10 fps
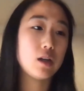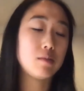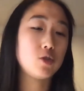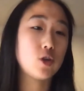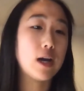
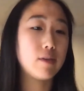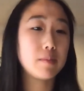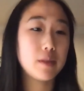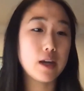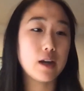drive
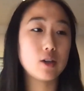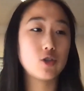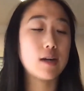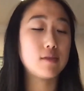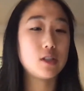up there,
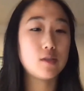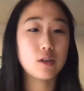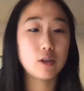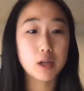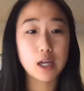drive to
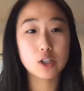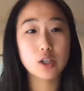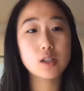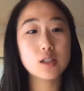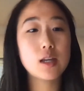different
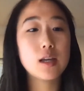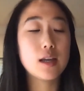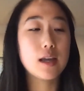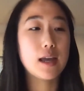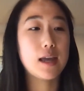locations,
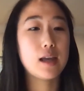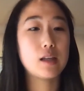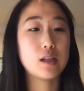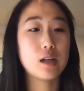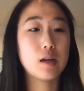
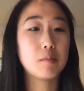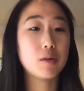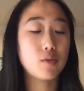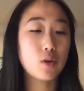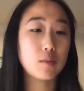and
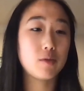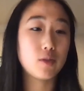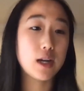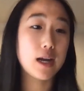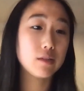perform
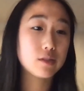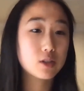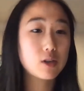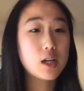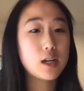free health
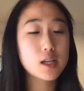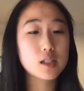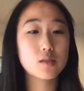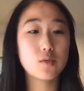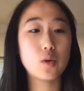
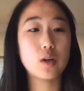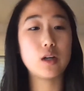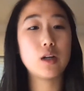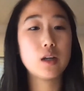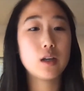screenings
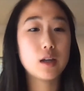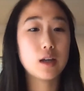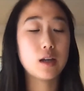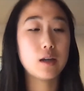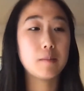for
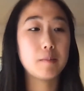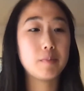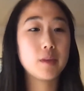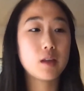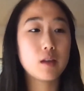
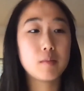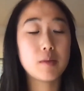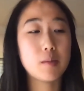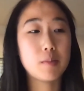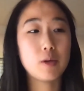
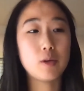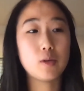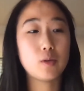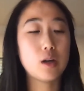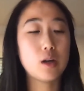
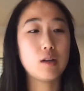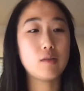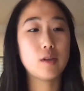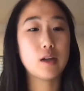people of